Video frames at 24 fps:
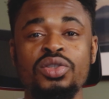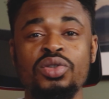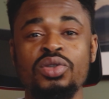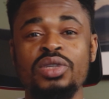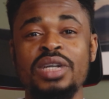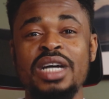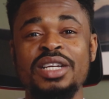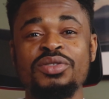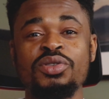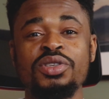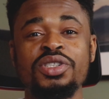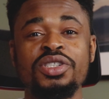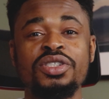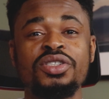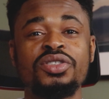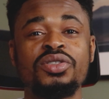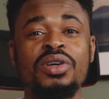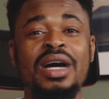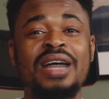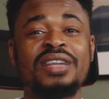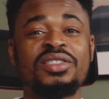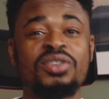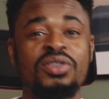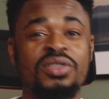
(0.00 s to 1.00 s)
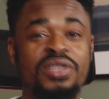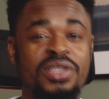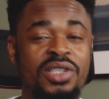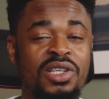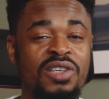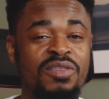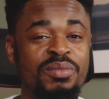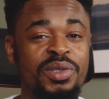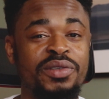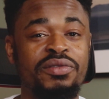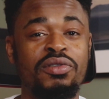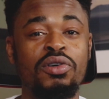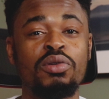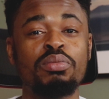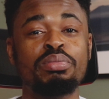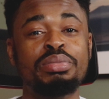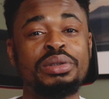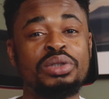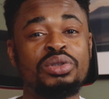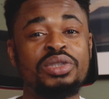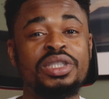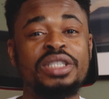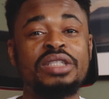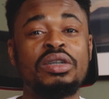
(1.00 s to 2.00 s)
So that's what you need to ask yourself before
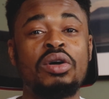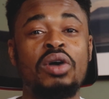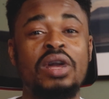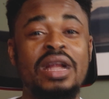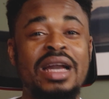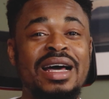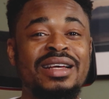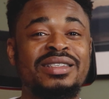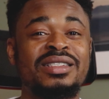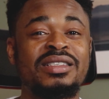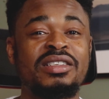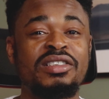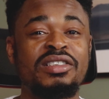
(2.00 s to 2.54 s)
building other